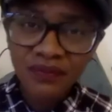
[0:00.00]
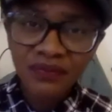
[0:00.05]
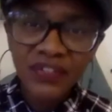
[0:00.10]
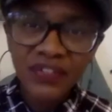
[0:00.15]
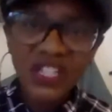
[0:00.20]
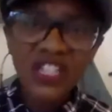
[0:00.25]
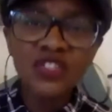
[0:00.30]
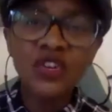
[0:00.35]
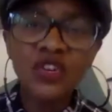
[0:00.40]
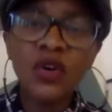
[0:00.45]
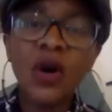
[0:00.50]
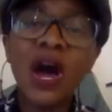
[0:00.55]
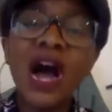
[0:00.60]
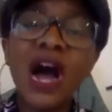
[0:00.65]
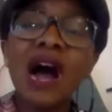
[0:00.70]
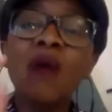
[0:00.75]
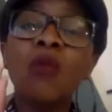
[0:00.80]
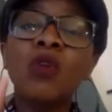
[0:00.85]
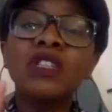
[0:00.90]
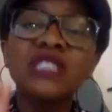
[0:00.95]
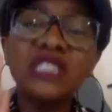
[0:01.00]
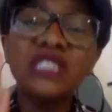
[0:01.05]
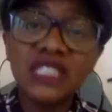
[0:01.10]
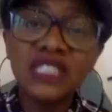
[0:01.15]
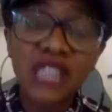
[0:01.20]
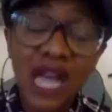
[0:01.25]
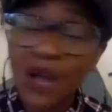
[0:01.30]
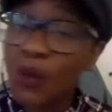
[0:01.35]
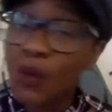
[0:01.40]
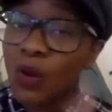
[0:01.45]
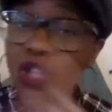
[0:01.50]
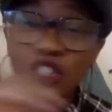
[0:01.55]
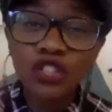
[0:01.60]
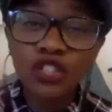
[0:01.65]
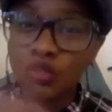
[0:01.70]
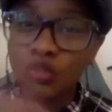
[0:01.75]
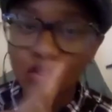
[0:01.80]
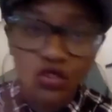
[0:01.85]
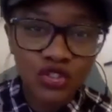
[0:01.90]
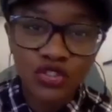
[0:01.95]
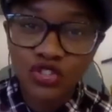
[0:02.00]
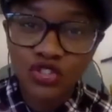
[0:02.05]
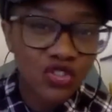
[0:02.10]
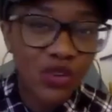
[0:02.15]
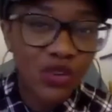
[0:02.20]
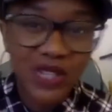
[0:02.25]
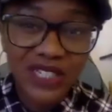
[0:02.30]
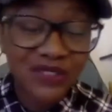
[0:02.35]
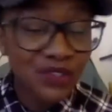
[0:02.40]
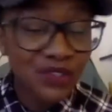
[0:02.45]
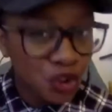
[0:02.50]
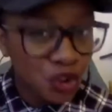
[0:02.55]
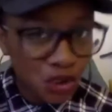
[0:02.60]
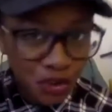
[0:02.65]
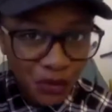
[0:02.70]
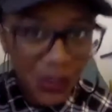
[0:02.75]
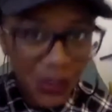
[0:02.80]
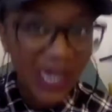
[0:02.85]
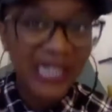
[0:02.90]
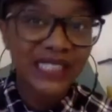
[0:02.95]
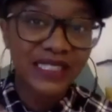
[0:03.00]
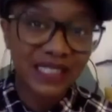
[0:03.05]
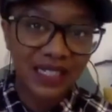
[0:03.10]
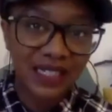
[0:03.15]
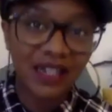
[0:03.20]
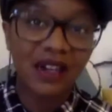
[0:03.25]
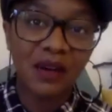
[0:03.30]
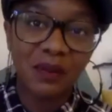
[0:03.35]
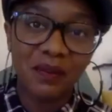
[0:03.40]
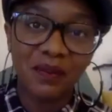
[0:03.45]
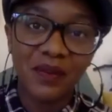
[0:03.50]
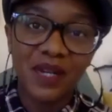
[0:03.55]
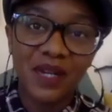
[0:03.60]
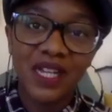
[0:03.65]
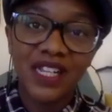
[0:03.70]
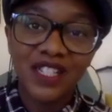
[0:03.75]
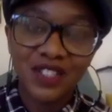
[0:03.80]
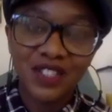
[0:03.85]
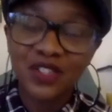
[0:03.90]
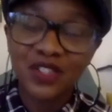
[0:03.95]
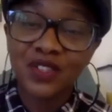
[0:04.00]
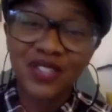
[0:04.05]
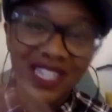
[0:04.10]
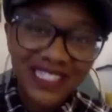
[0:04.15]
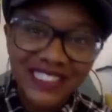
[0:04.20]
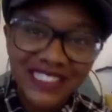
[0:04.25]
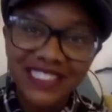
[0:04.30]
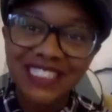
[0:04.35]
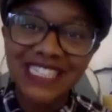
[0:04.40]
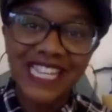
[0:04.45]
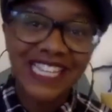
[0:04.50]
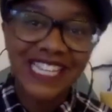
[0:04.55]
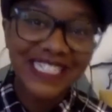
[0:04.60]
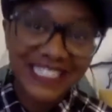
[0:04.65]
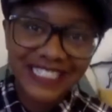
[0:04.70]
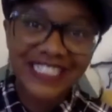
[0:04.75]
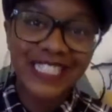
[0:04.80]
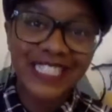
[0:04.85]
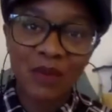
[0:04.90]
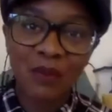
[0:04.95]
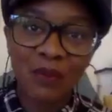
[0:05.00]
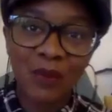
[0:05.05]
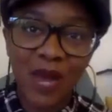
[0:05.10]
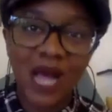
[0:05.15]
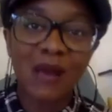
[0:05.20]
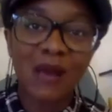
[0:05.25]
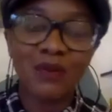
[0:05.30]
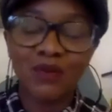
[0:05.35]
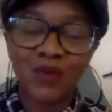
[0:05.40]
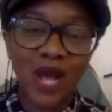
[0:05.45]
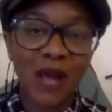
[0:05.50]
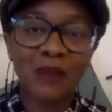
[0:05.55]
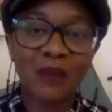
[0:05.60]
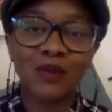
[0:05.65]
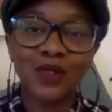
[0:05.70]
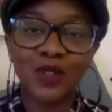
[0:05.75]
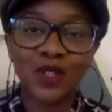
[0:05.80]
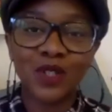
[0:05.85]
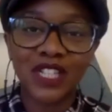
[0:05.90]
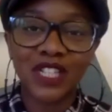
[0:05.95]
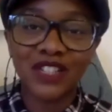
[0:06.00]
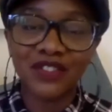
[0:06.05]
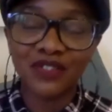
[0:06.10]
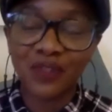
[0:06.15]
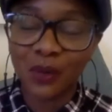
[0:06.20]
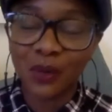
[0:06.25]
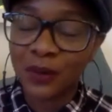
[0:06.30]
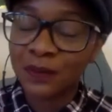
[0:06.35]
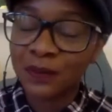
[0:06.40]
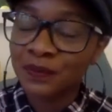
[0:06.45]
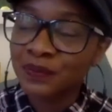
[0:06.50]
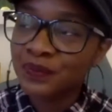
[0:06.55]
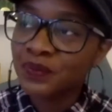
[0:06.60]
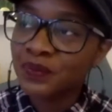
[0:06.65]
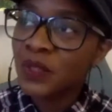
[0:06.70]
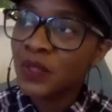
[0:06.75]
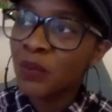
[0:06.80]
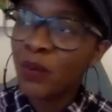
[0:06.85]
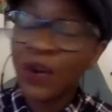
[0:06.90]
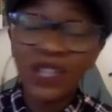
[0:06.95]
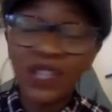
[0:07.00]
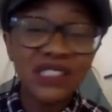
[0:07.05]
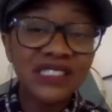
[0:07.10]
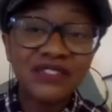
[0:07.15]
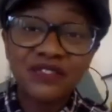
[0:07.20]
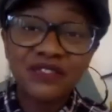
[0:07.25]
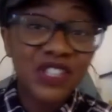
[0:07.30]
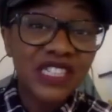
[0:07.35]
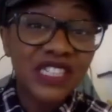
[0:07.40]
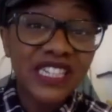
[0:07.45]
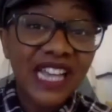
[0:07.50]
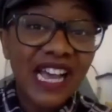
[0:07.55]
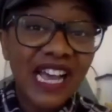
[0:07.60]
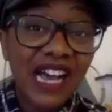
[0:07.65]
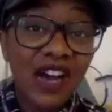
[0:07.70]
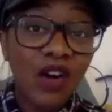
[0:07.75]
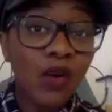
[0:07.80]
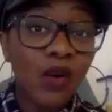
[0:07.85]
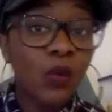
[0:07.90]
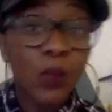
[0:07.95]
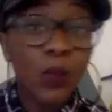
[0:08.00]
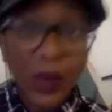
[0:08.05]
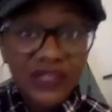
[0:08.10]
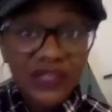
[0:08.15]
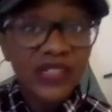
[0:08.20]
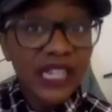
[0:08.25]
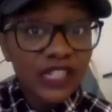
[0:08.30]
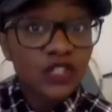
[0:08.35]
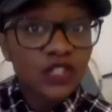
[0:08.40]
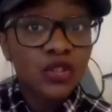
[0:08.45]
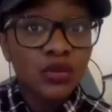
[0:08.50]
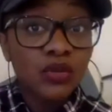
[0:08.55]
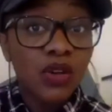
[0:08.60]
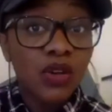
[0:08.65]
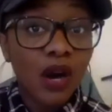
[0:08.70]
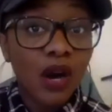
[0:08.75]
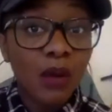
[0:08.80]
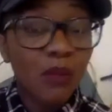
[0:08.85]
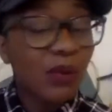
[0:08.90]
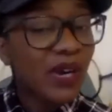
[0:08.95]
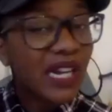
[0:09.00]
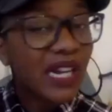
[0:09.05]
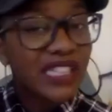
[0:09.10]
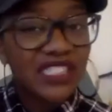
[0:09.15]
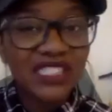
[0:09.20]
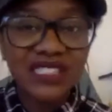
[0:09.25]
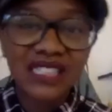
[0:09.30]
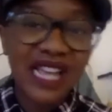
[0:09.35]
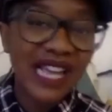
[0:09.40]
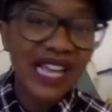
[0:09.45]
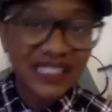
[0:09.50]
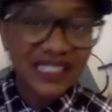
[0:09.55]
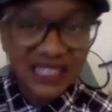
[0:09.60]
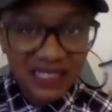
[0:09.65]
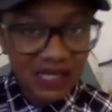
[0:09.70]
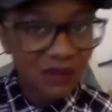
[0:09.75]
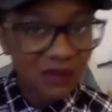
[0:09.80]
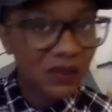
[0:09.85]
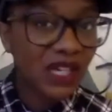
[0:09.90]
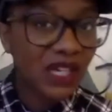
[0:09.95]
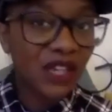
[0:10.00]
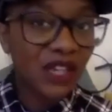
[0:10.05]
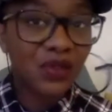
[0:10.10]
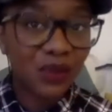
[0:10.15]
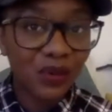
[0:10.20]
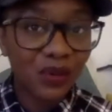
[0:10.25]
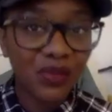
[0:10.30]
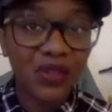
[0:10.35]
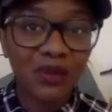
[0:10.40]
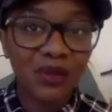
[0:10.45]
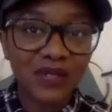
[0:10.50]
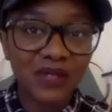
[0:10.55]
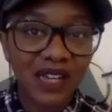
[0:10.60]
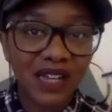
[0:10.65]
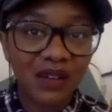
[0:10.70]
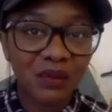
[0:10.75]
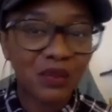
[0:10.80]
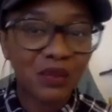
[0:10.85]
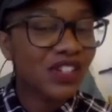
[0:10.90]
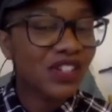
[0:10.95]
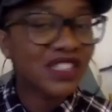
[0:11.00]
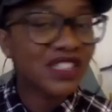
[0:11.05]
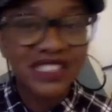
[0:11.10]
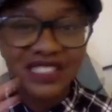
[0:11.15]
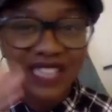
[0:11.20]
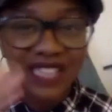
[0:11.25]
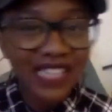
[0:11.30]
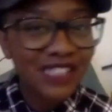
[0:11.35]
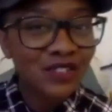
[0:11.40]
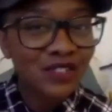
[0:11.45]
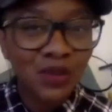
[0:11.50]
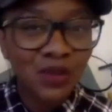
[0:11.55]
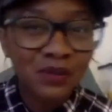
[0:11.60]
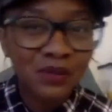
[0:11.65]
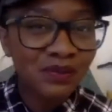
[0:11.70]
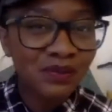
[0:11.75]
I want the thoughts to not even try to come. That's the next step I'm looking for. But for now, when they do come, but I just catch them and I throw them down, because there's no,